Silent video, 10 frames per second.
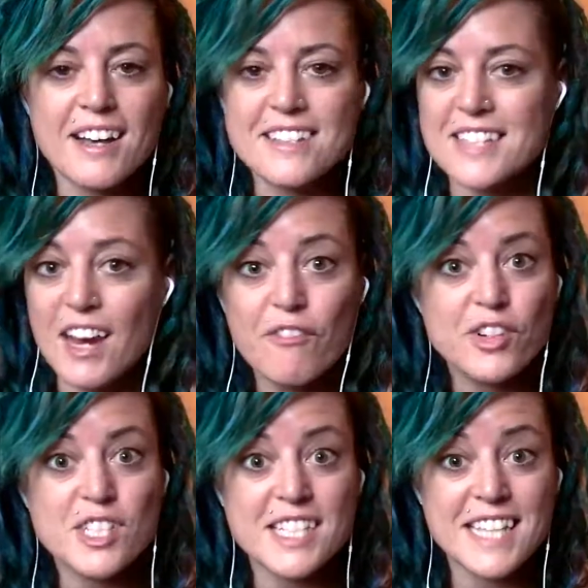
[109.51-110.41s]
set up for
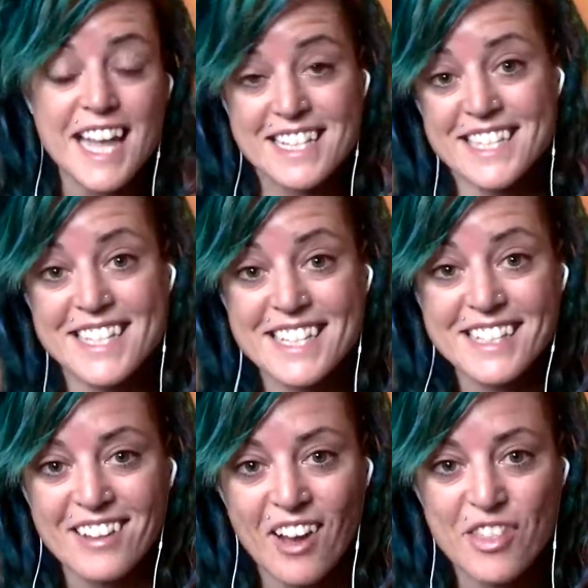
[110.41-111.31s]
success
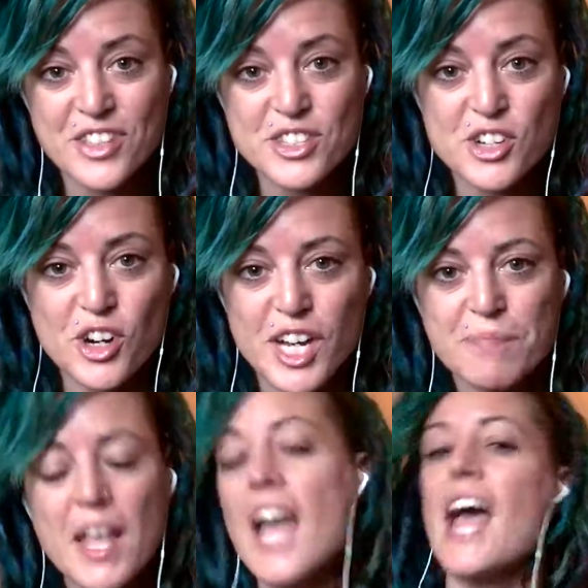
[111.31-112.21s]
on this journey.
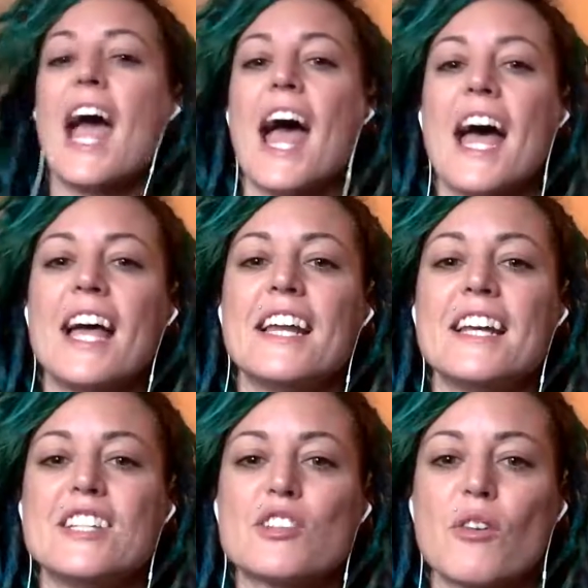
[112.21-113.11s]
And
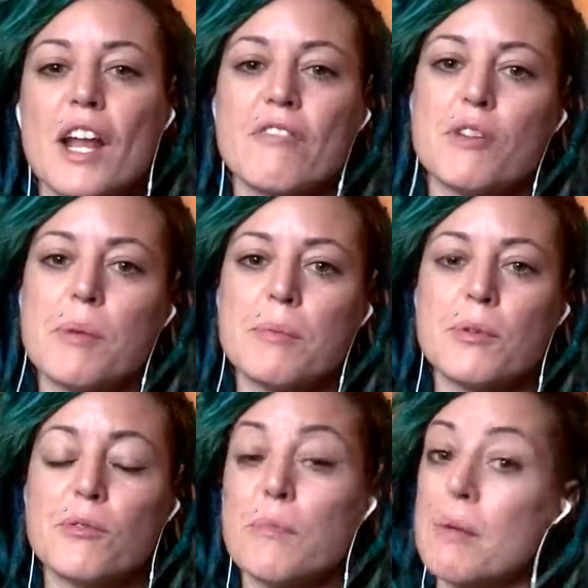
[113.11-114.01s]
it's great for people
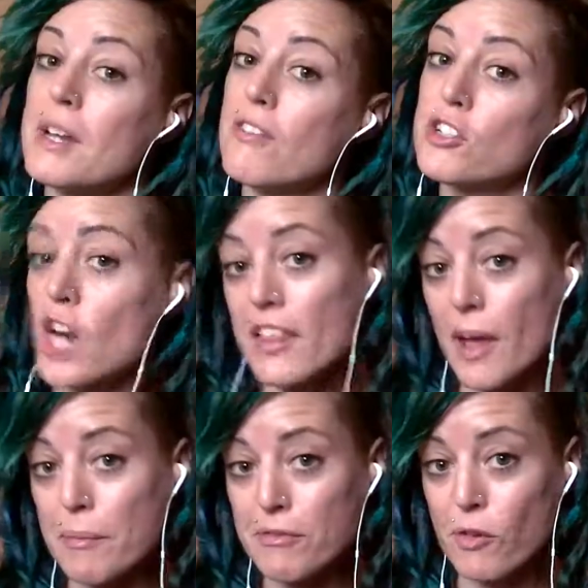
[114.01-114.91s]
who've maybe never tried
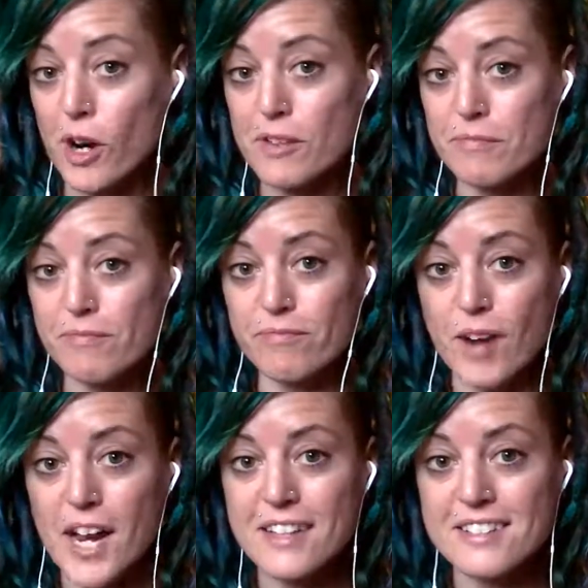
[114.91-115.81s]
that before,
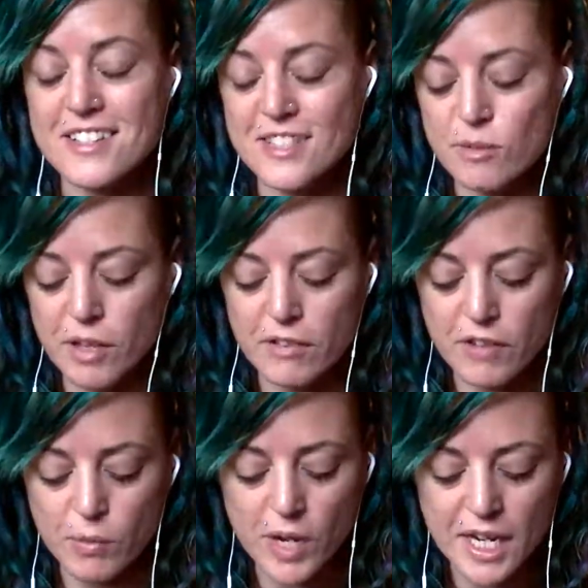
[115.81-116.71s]
right? So this is a really
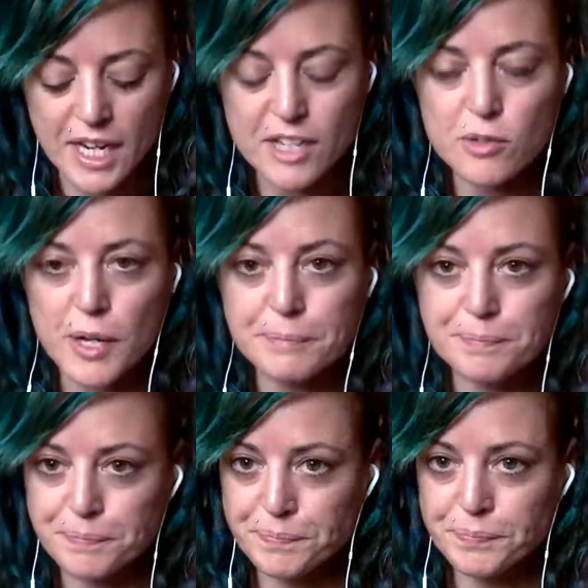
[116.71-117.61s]
fun way to get into it.
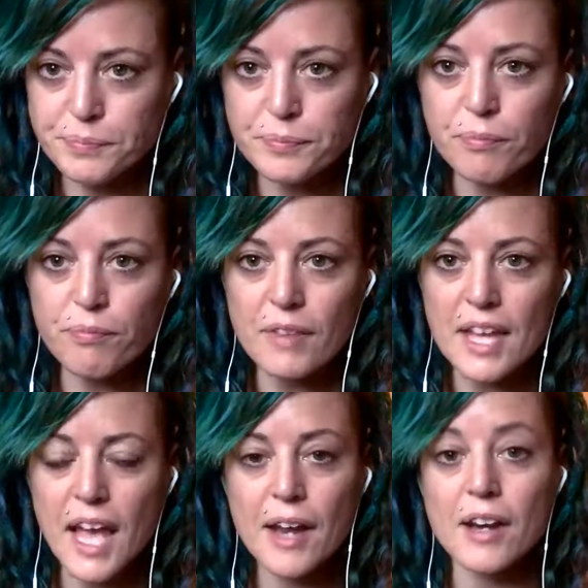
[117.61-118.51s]

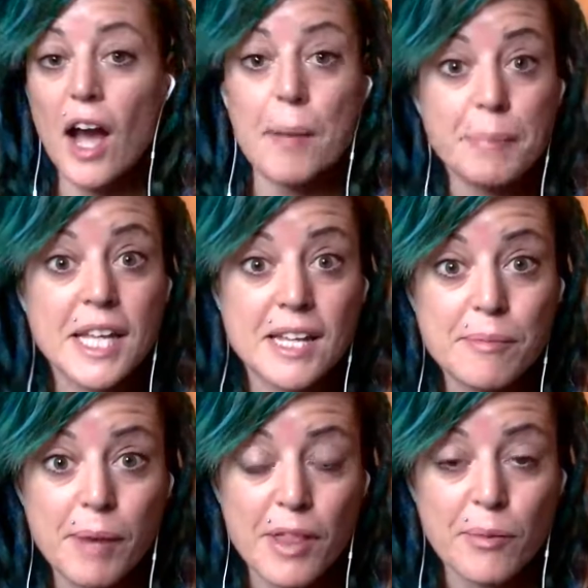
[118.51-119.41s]
And I'm P,
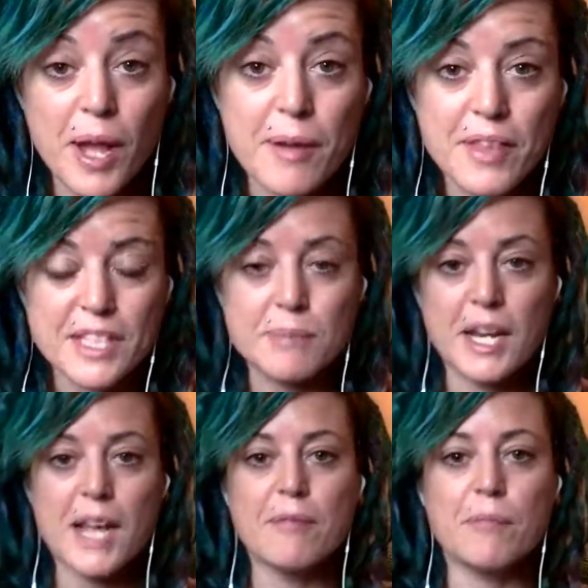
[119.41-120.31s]
by the way. That's my
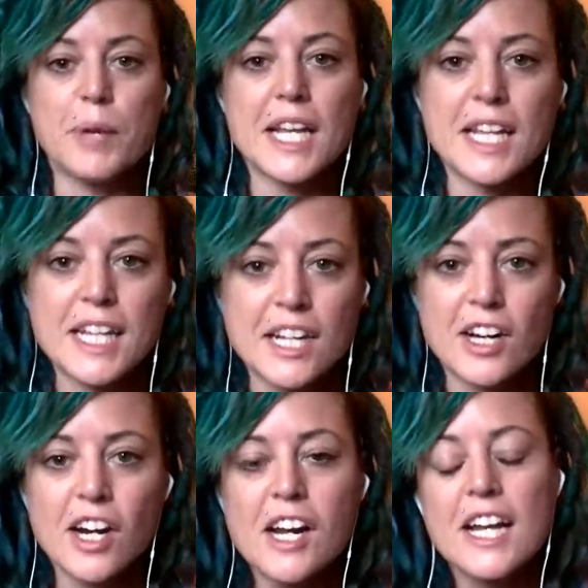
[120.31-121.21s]
name, Peony
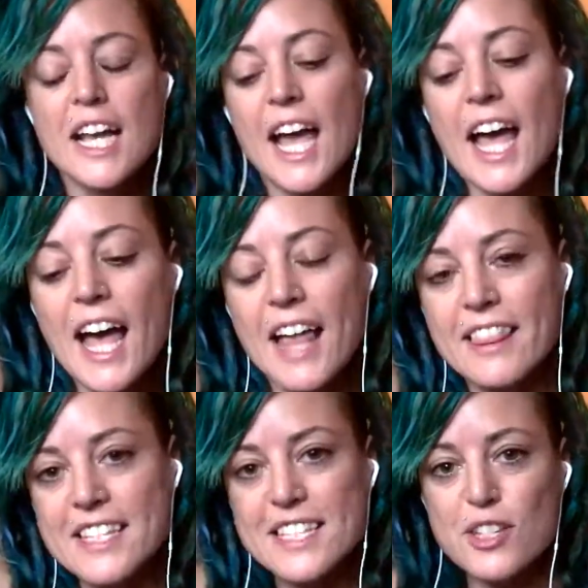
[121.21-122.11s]
here at
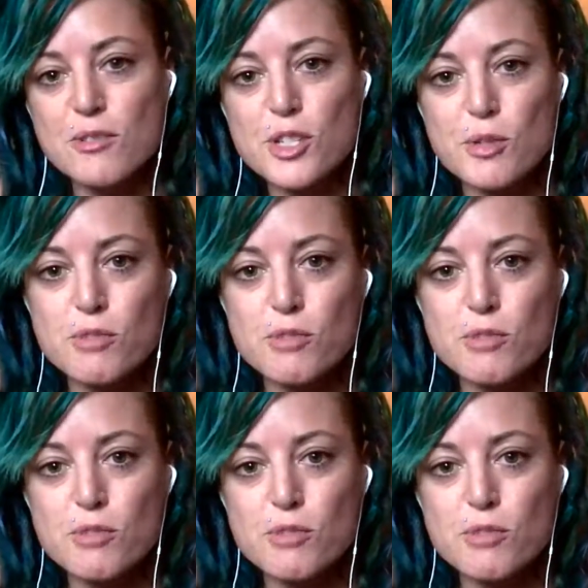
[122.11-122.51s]
this YouTube